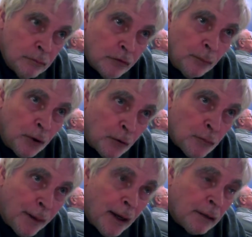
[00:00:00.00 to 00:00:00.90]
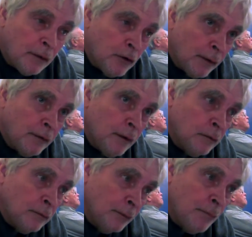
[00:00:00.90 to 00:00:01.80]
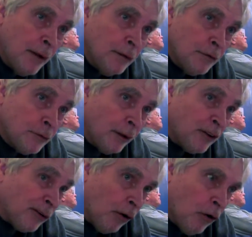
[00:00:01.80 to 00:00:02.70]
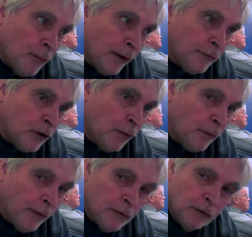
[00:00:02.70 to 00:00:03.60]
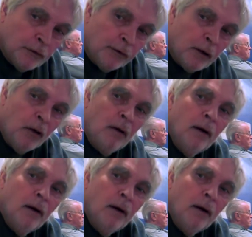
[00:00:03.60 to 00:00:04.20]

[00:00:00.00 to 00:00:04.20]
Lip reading: some years back that you like the Met, it's like your home, you like the different, they look very,